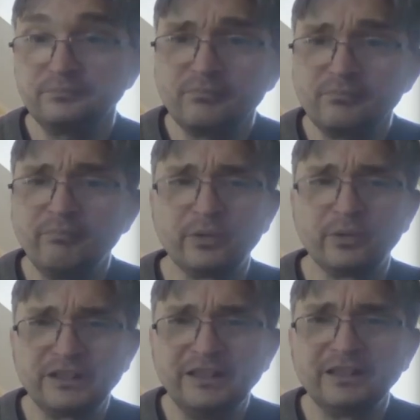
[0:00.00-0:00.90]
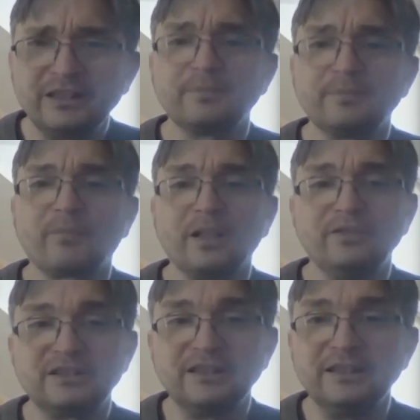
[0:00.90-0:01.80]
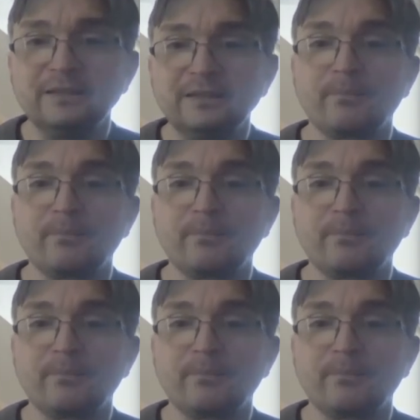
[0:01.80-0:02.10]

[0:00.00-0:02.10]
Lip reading: because here we see